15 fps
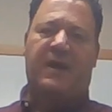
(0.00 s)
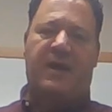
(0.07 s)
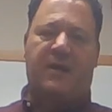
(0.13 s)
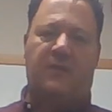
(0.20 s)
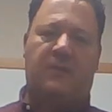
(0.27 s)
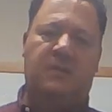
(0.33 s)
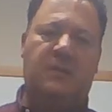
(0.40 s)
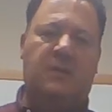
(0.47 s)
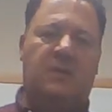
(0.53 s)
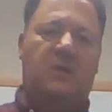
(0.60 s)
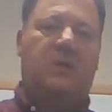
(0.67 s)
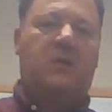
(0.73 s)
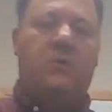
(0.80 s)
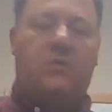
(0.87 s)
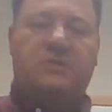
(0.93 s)
bottle.
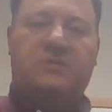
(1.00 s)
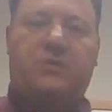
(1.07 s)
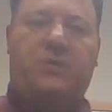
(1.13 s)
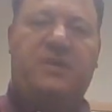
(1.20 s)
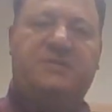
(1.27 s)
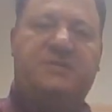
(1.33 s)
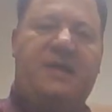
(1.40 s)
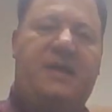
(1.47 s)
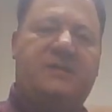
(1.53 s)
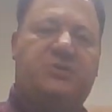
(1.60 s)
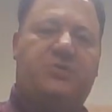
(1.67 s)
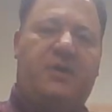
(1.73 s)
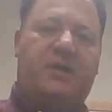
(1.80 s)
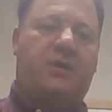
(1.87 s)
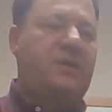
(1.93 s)
We're squeezing that
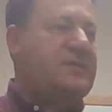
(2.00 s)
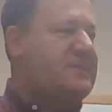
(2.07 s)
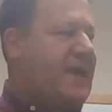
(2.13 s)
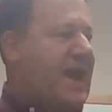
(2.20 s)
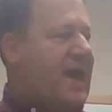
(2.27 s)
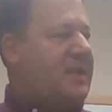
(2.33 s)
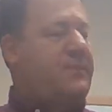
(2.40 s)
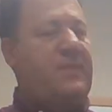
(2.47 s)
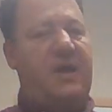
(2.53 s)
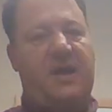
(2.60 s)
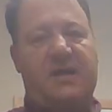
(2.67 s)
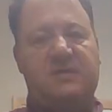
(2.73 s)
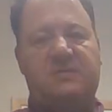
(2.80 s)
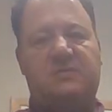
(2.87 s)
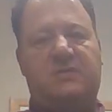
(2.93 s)
trigger. It's
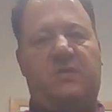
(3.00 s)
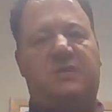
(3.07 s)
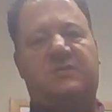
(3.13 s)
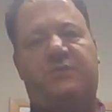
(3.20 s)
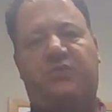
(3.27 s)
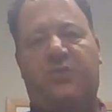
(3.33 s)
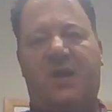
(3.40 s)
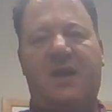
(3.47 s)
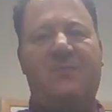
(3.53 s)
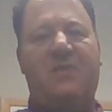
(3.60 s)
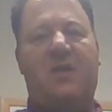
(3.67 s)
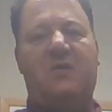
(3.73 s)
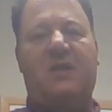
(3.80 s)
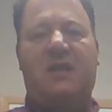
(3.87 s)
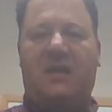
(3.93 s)
atomized, so it's
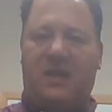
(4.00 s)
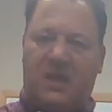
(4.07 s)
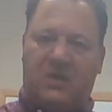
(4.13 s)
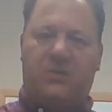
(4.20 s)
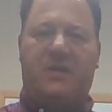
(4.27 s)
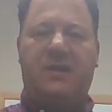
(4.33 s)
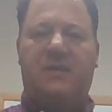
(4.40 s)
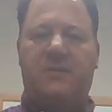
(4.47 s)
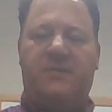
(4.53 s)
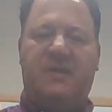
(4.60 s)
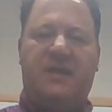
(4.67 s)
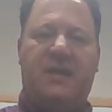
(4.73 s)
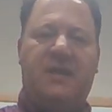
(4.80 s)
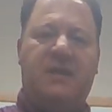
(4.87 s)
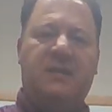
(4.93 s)
primarily liquid at the
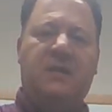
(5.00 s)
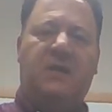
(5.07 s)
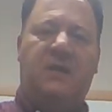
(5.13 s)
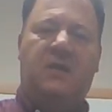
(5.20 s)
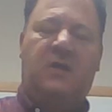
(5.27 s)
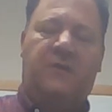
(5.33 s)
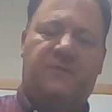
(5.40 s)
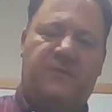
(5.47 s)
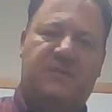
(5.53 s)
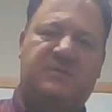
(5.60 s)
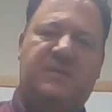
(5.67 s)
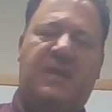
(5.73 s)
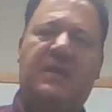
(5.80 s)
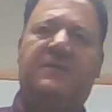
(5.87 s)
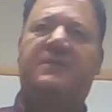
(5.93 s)
beginning. For the
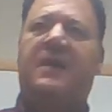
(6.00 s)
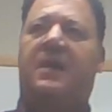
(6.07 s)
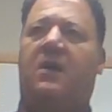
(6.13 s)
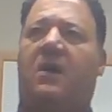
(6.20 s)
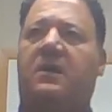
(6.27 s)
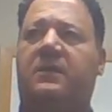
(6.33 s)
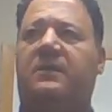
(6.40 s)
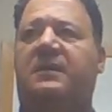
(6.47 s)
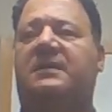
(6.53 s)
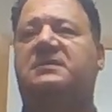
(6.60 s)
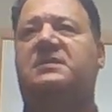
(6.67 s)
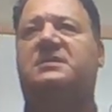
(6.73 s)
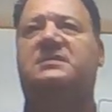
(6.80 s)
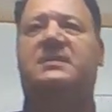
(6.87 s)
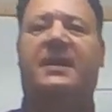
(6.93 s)
sake of not arguing,
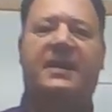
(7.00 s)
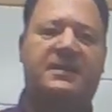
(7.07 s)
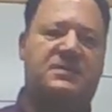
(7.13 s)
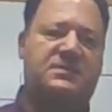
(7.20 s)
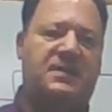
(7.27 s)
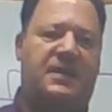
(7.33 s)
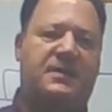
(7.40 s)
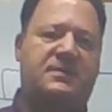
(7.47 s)
let's just say it's